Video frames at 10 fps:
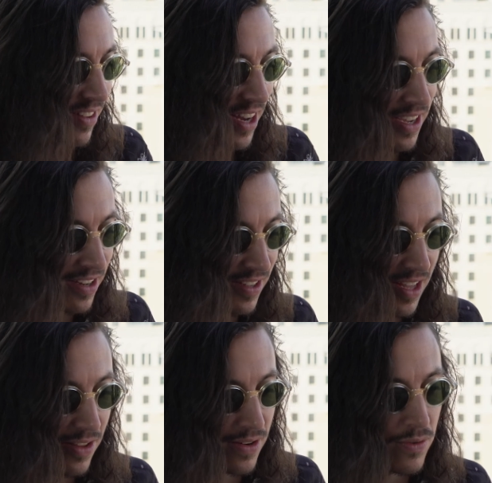and I got
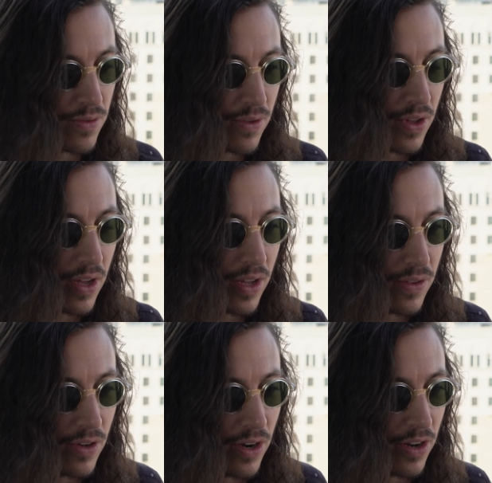together and
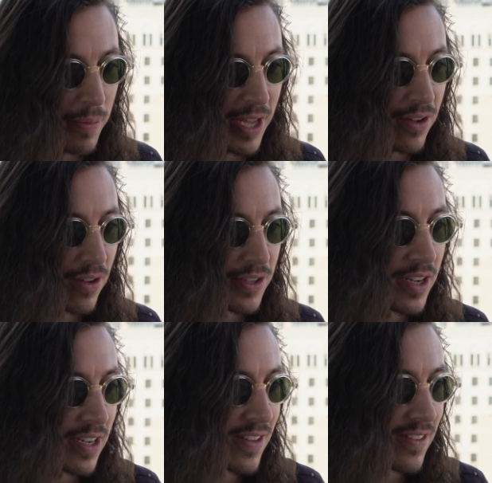started a band called Young
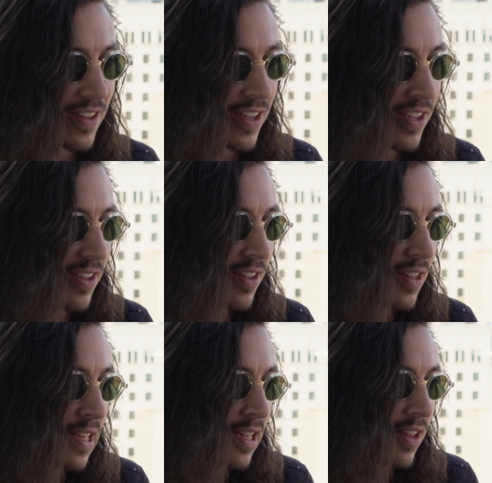in the City
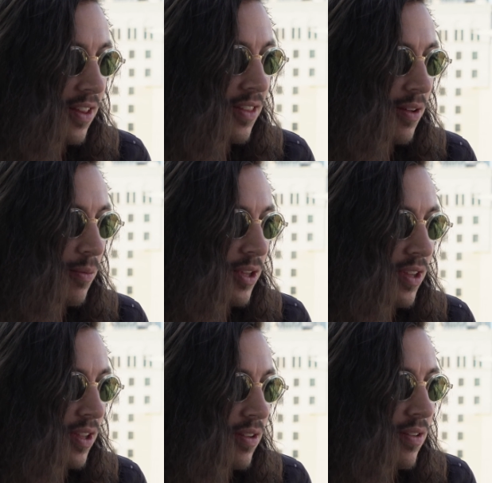that we
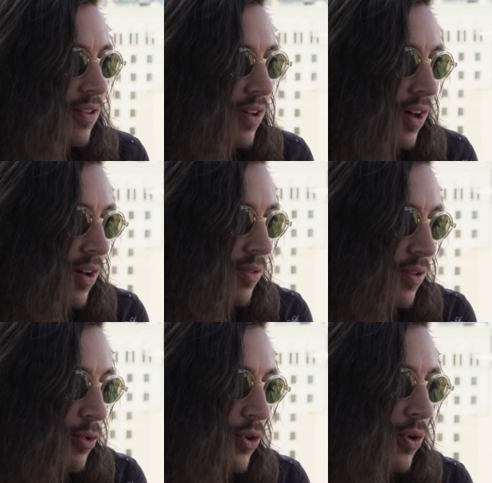did some
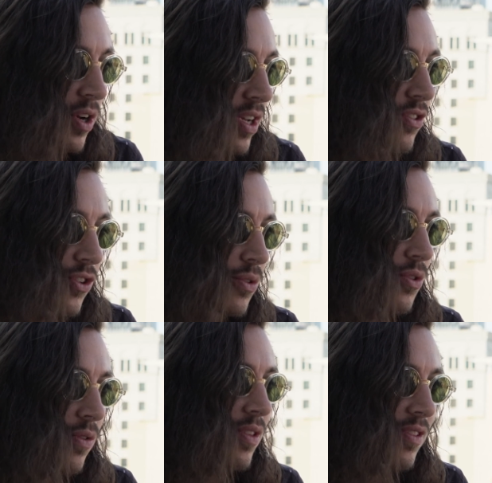recording and shows
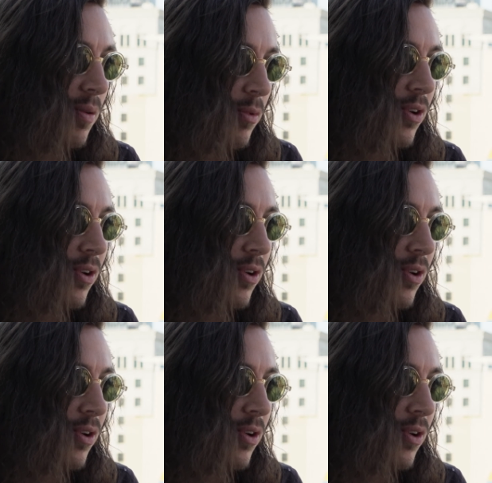over the summer.